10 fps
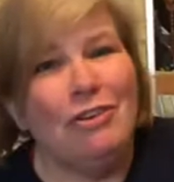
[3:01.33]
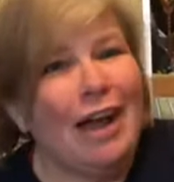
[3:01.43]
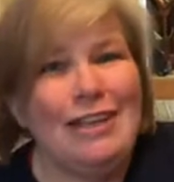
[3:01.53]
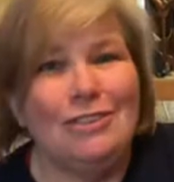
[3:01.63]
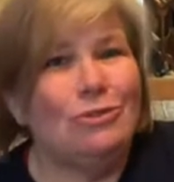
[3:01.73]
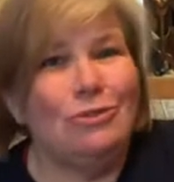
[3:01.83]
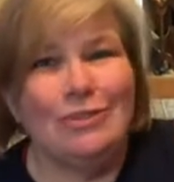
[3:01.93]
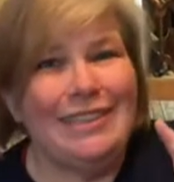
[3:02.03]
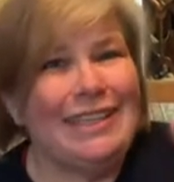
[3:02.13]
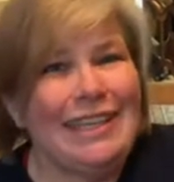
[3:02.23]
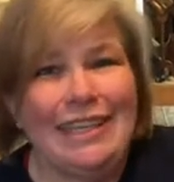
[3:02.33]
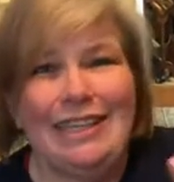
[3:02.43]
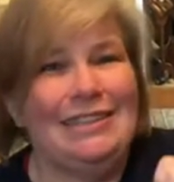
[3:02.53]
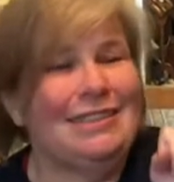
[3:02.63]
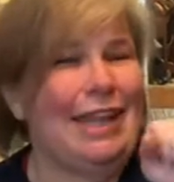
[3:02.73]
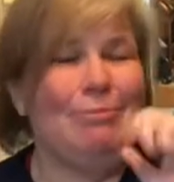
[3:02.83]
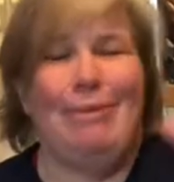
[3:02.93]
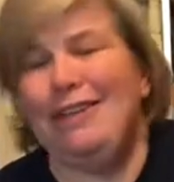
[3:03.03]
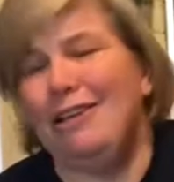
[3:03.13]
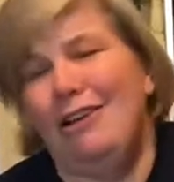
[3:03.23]
a high school kid that's like
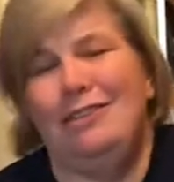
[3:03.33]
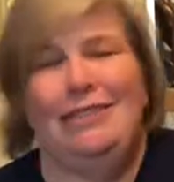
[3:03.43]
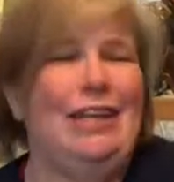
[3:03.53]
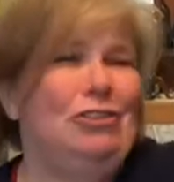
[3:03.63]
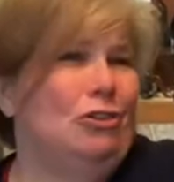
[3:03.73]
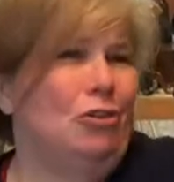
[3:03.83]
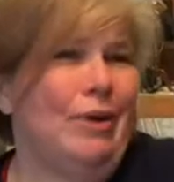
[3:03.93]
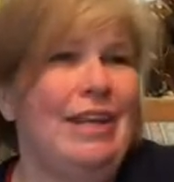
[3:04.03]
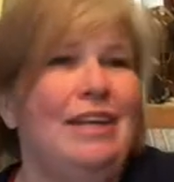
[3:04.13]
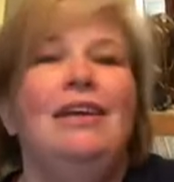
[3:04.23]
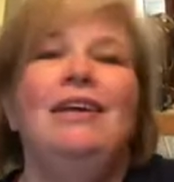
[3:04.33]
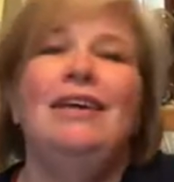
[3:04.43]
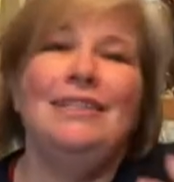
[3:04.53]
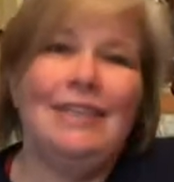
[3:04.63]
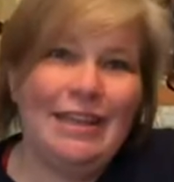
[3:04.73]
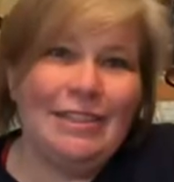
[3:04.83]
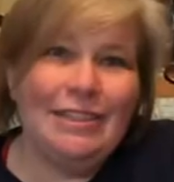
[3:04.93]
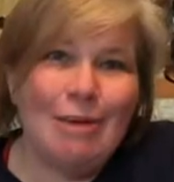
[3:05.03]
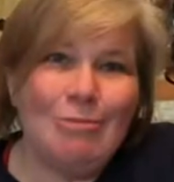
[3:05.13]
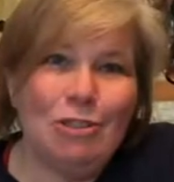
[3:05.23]
making all state and you're great, take the
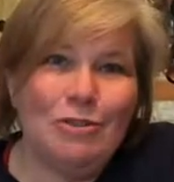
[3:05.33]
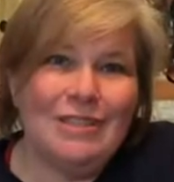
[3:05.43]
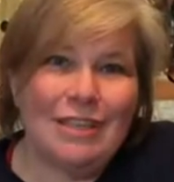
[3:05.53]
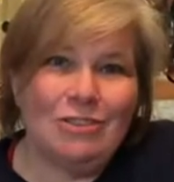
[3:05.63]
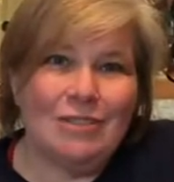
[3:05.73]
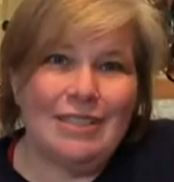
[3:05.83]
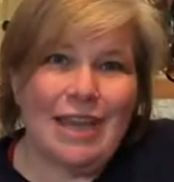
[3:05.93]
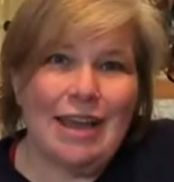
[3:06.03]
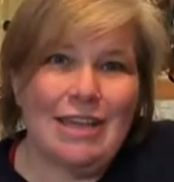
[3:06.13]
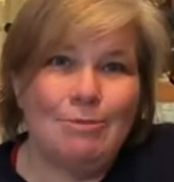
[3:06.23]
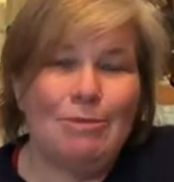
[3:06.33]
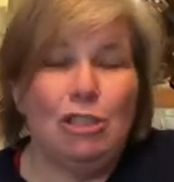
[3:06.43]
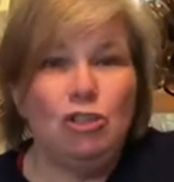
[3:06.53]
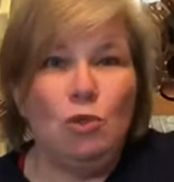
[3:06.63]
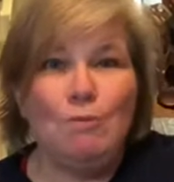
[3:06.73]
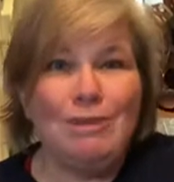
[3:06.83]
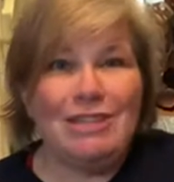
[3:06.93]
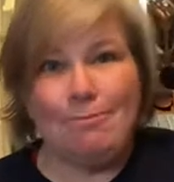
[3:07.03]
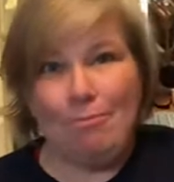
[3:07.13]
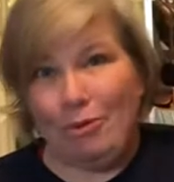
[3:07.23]
time to do this exercise, because you would be
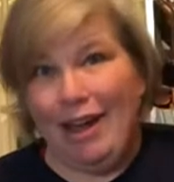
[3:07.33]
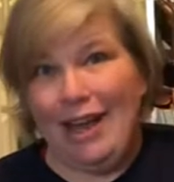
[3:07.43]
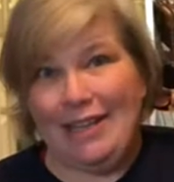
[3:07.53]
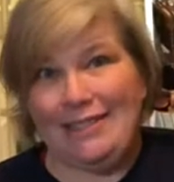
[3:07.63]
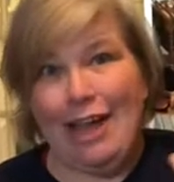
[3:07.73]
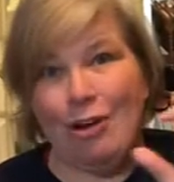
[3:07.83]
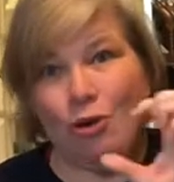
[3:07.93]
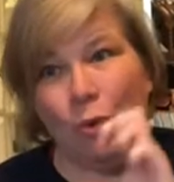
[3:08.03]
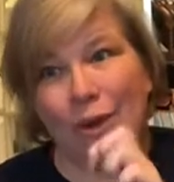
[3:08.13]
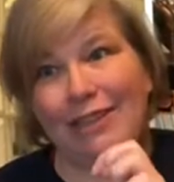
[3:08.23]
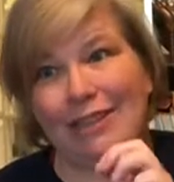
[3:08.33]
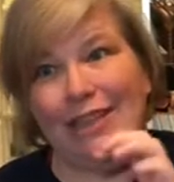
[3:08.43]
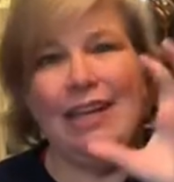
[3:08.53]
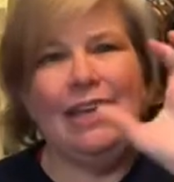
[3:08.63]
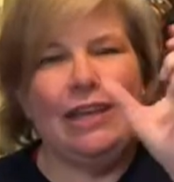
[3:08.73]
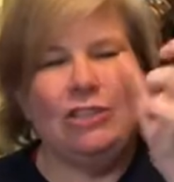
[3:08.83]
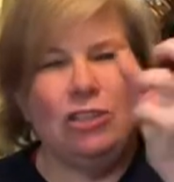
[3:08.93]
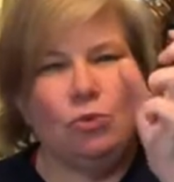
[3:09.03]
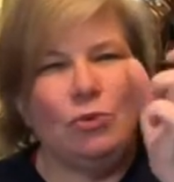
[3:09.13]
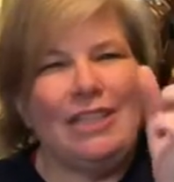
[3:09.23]
surprised how quickly it
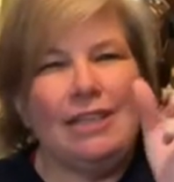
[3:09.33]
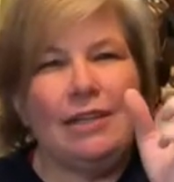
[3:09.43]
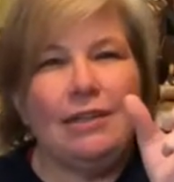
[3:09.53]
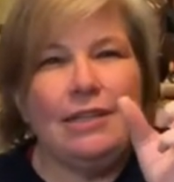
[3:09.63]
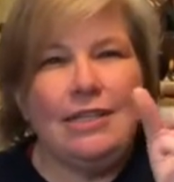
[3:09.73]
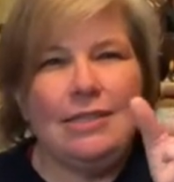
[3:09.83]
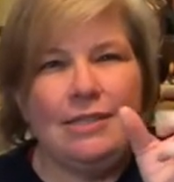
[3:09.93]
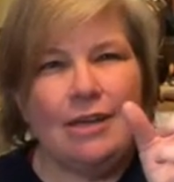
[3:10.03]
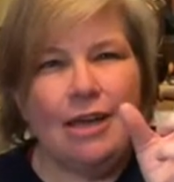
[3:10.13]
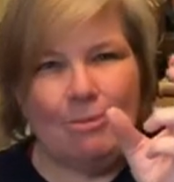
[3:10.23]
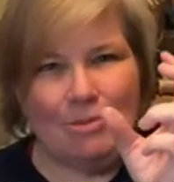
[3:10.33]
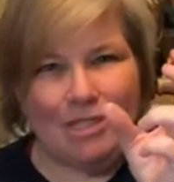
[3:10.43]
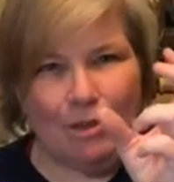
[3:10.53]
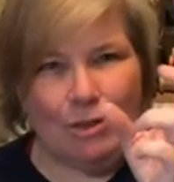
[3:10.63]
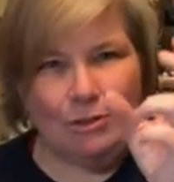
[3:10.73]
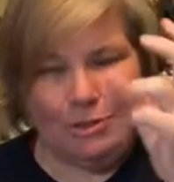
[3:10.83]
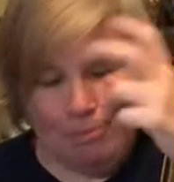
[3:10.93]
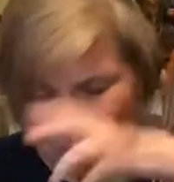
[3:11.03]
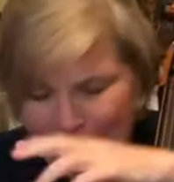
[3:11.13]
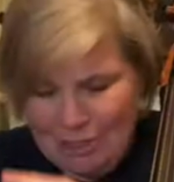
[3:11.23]
just really cleans up some of
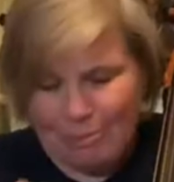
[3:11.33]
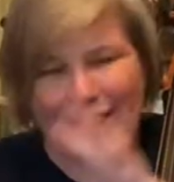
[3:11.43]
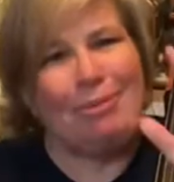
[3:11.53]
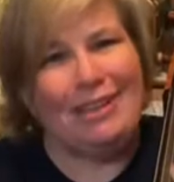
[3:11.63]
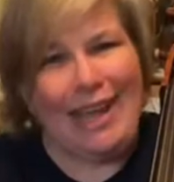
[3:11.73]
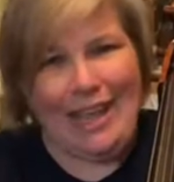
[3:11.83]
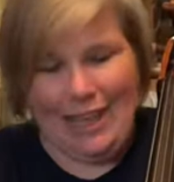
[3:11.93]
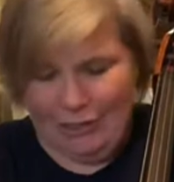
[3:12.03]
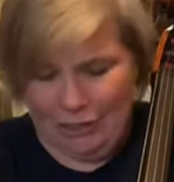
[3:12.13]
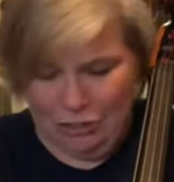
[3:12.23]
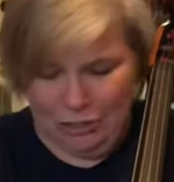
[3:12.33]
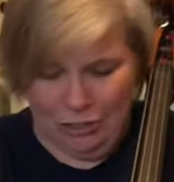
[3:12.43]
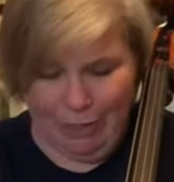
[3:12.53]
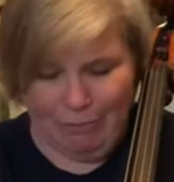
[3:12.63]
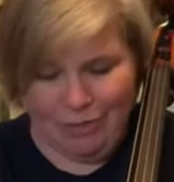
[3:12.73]
that playing that you're doing.